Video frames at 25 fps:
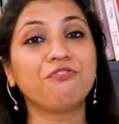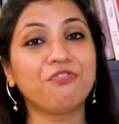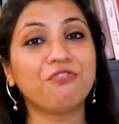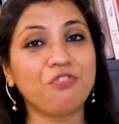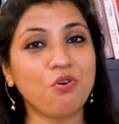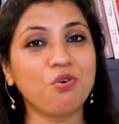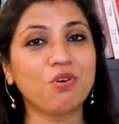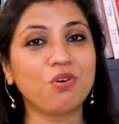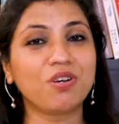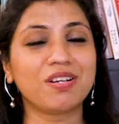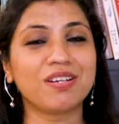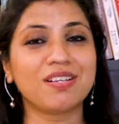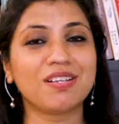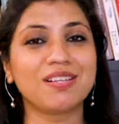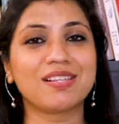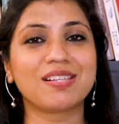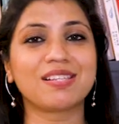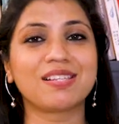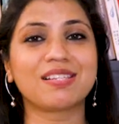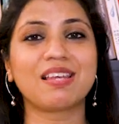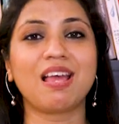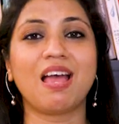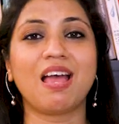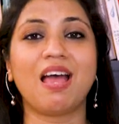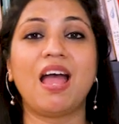
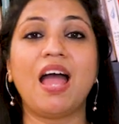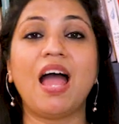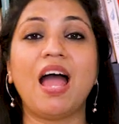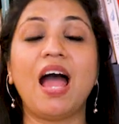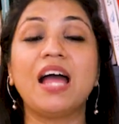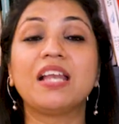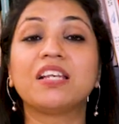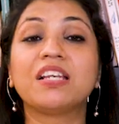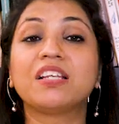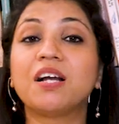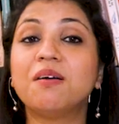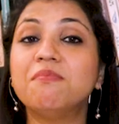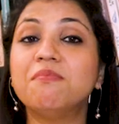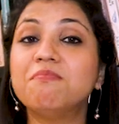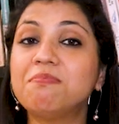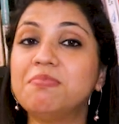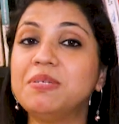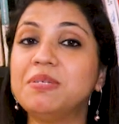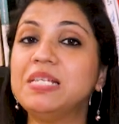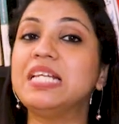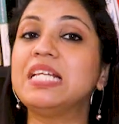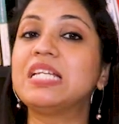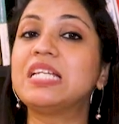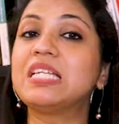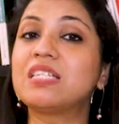focused and
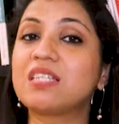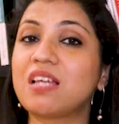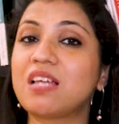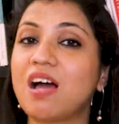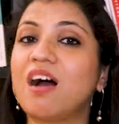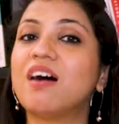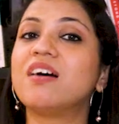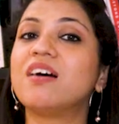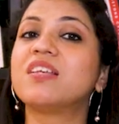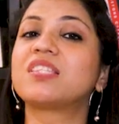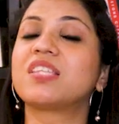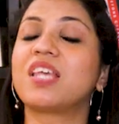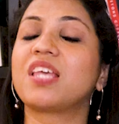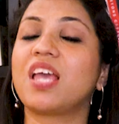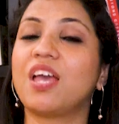complete tasks